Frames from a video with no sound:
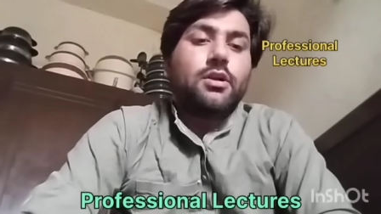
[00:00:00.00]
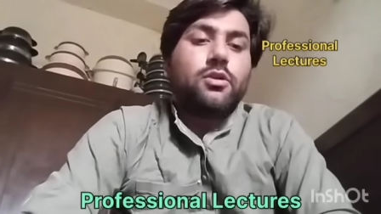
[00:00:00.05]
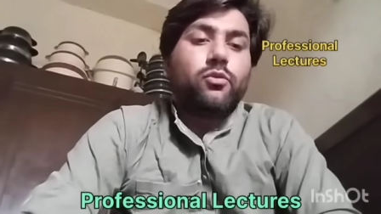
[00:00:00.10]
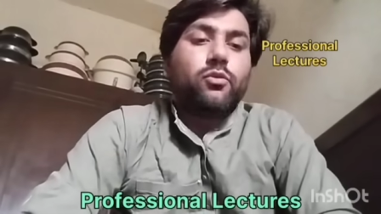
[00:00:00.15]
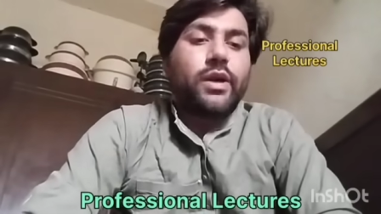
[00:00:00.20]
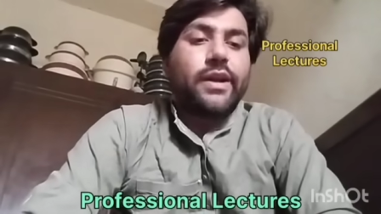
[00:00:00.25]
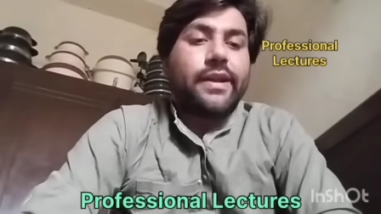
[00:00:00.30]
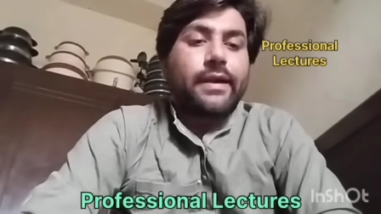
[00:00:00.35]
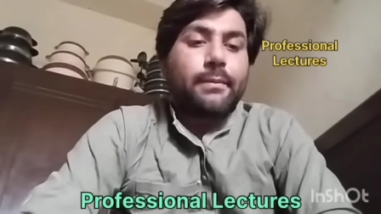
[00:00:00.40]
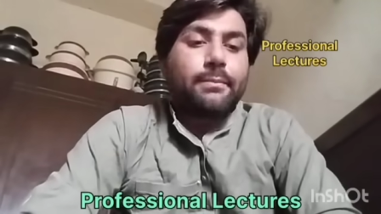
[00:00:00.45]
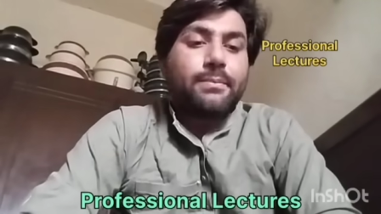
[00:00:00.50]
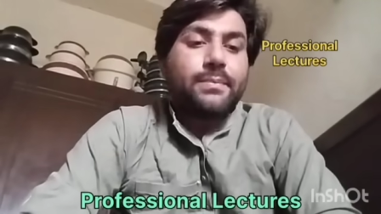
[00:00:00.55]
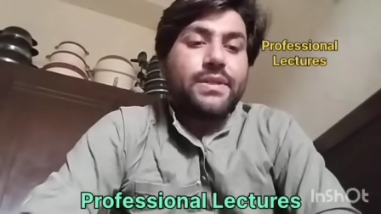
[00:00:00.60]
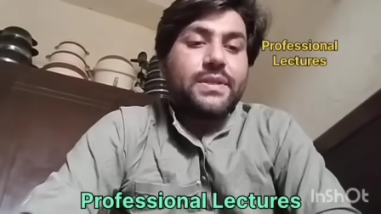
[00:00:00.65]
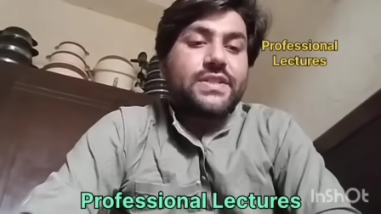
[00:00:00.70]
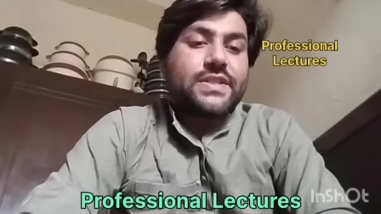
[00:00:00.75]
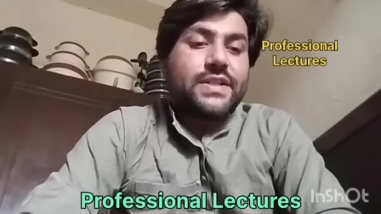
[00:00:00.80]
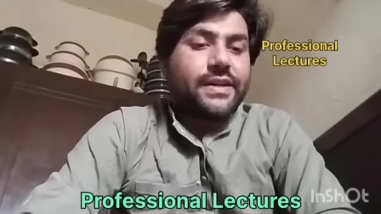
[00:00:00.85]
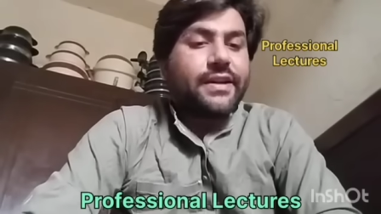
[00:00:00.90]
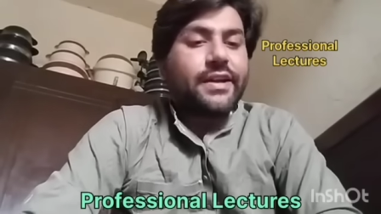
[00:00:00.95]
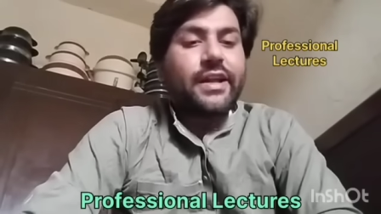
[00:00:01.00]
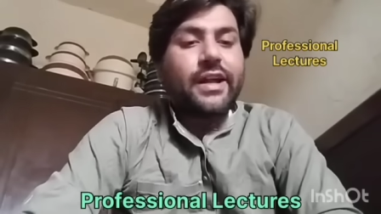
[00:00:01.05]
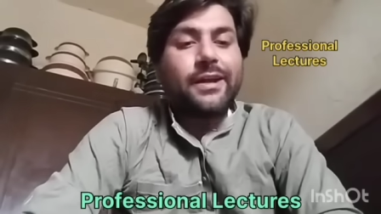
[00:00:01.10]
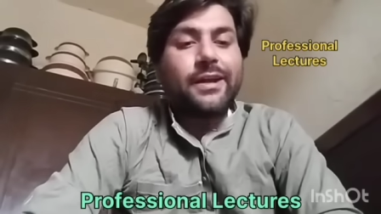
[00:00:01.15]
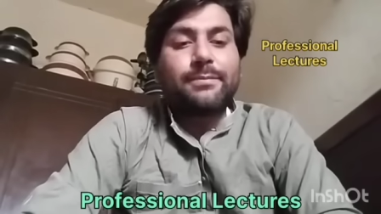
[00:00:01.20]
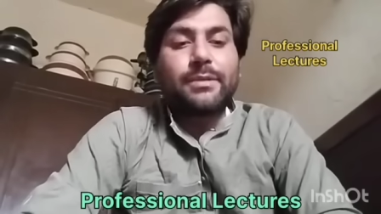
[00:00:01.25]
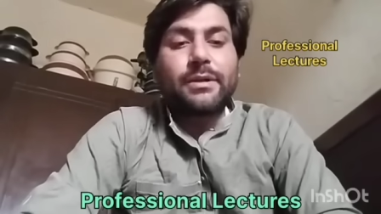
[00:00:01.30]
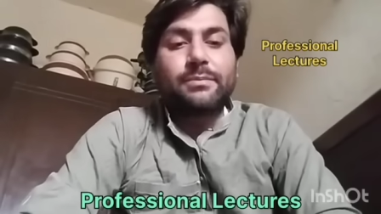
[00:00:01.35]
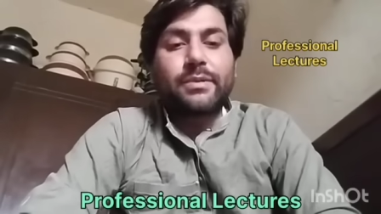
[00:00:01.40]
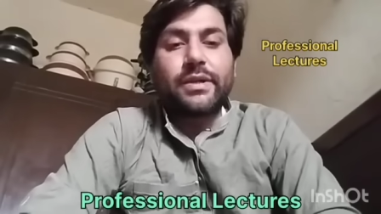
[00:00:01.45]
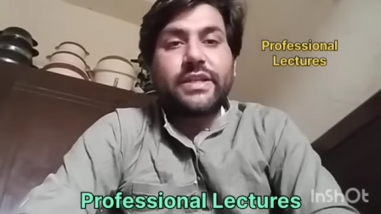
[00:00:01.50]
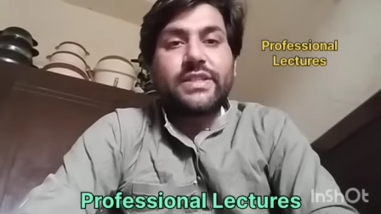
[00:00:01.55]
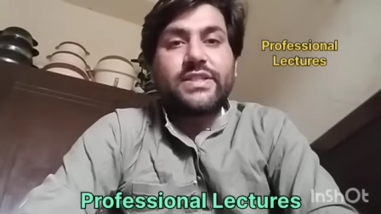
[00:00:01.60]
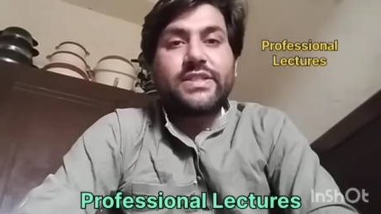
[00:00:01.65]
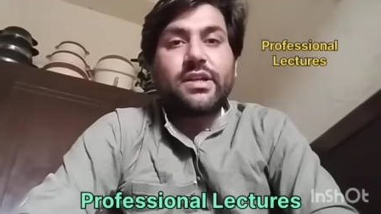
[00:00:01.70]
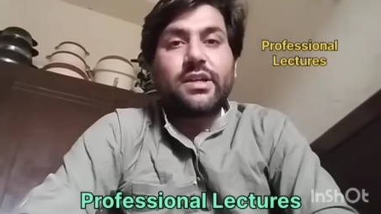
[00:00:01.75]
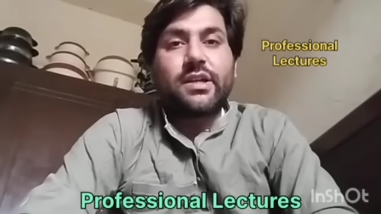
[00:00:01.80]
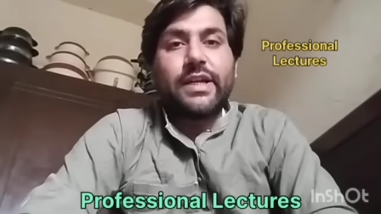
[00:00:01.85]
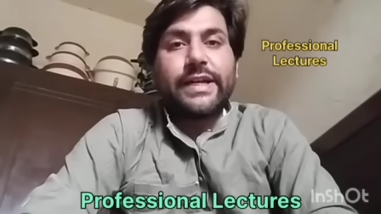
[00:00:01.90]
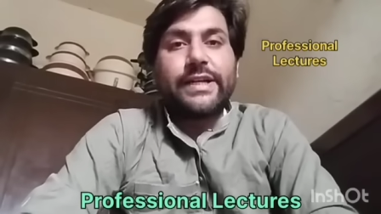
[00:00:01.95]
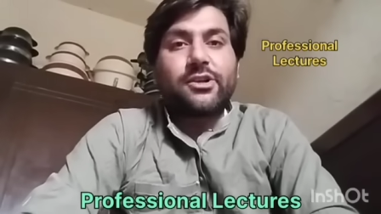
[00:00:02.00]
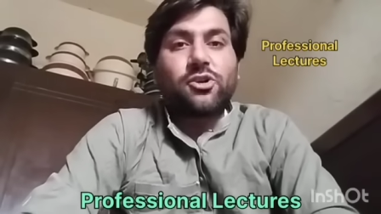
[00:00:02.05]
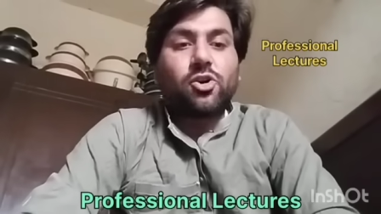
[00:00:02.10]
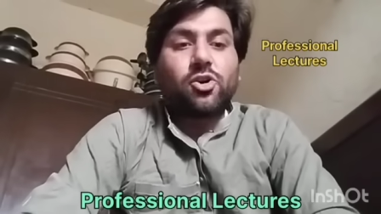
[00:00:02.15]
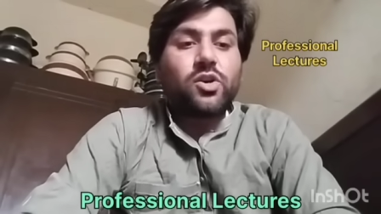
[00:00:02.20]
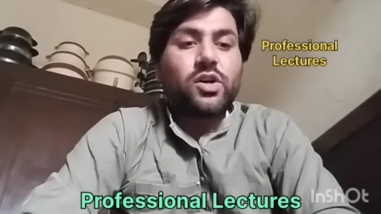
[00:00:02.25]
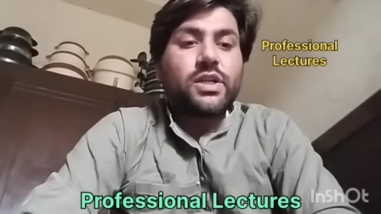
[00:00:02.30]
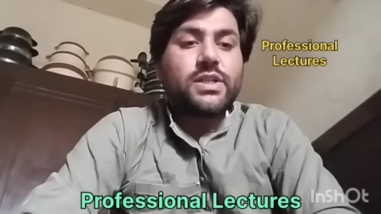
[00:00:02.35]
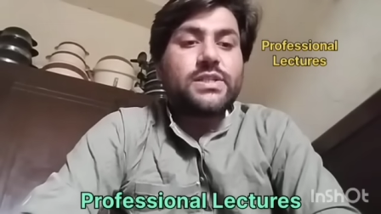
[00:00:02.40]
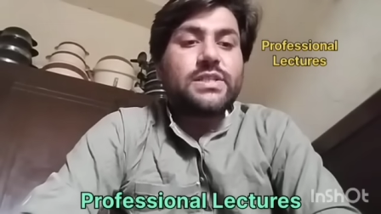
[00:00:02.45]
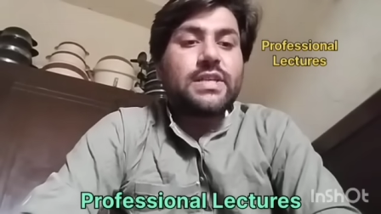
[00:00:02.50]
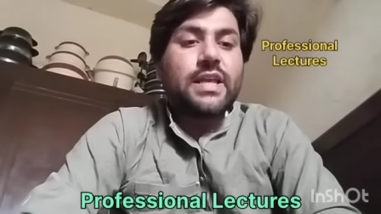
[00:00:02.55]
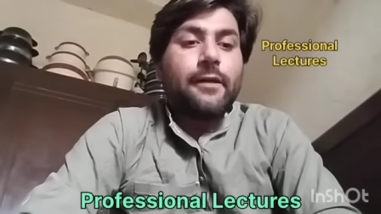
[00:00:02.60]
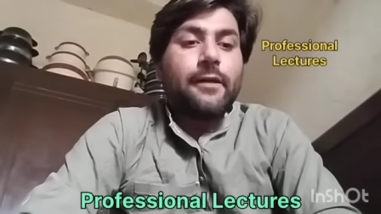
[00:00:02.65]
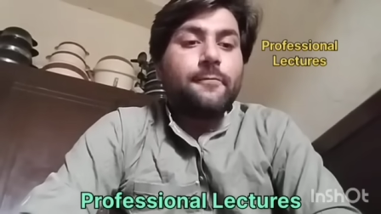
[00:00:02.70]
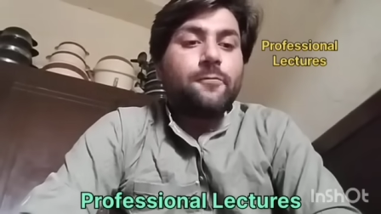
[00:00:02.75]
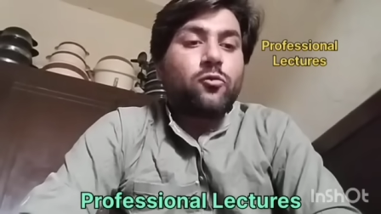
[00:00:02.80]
While compensatory hyperplasia, it occurs